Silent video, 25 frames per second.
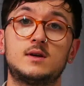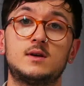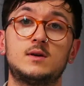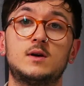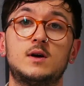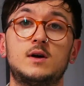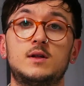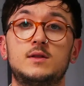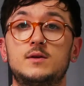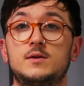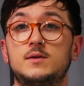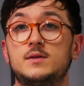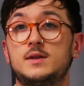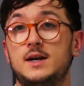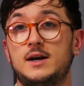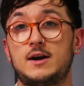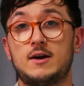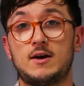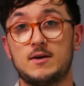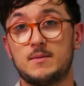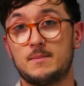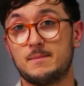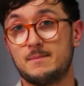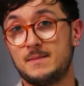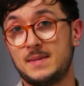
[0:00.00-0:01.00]
although there
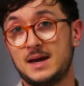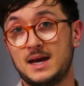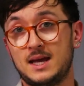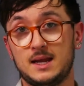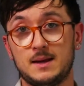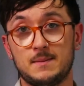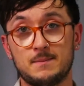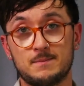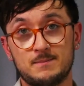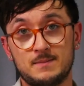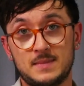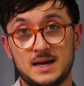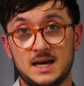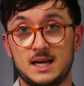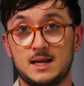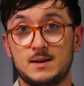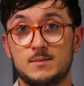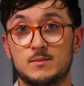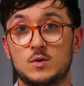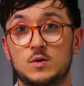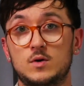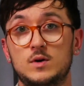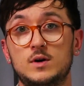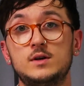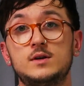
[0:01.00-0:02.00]
are many
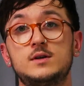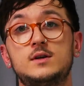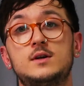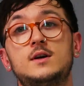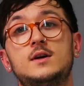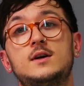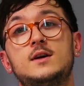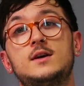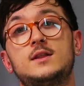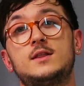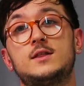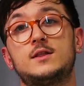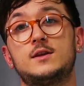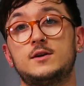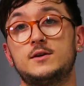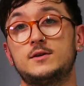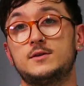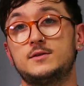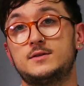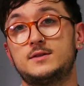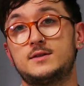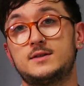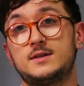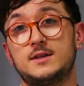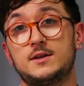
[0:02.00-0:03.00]
more.
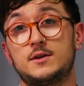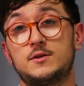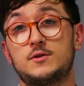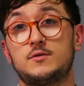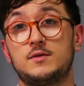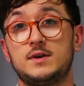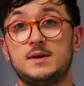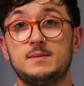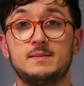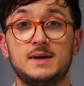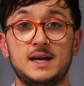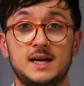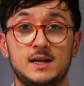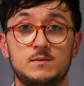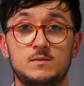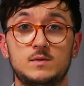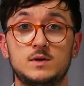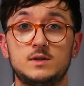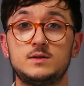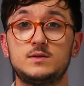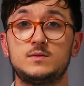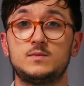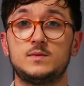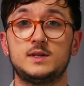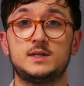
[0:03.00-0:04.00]
There's the 3 main
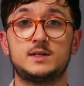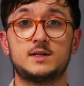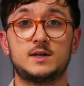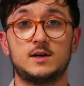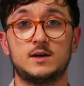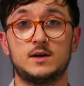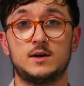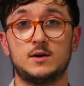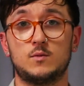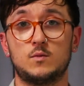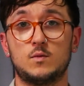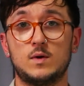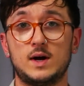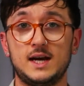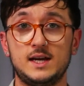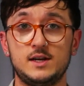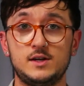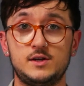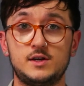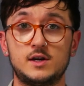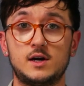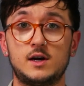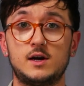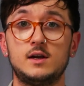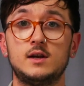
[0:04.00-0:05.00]
ones, which are a wide
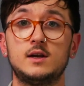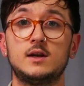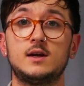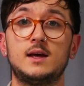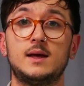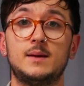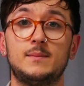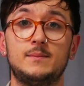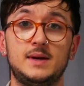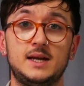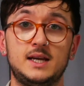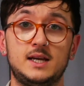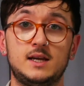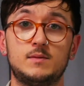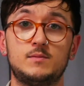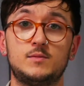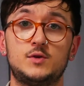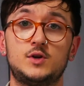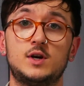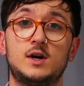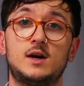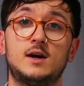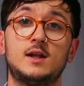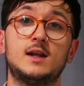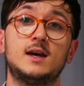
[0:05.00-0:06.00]
shot, a medium
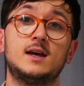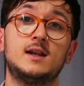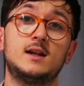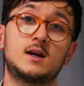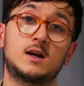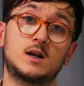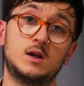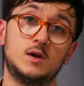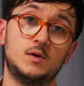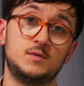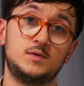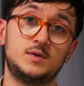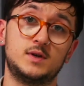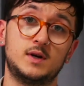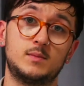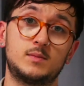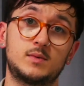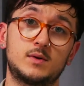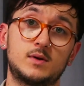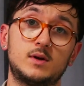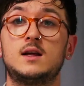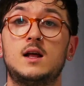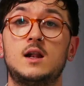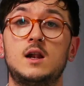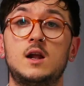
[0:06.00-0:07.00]
shot, and a
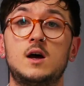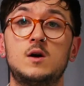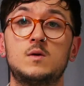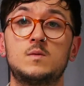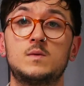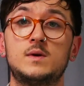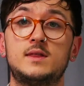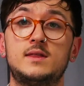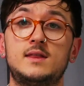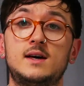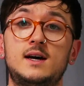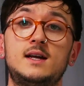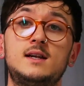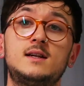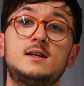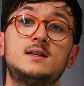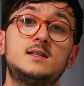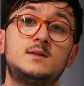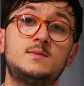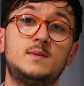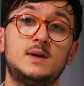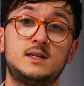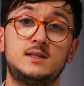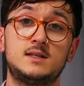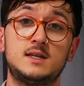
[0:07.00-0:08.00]
close-up. Along with that,
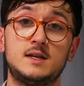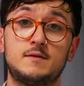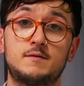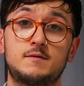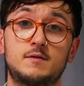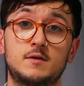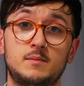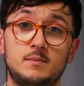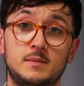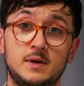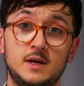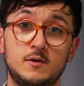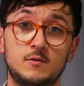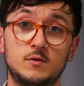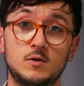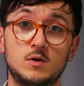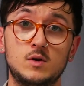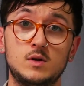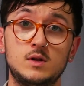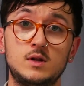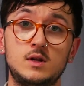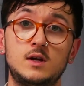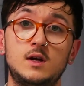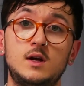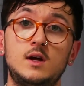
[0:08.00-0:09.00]
especially for
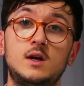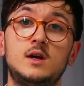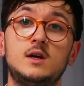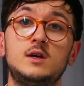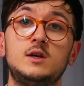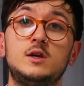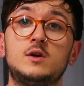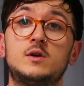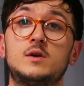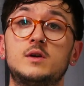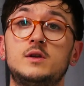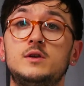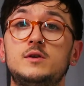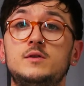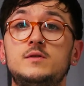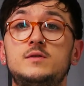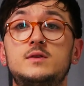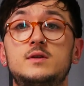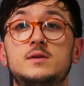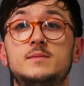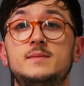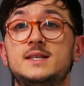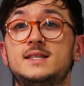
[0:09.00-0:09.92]
B-roll, you can use some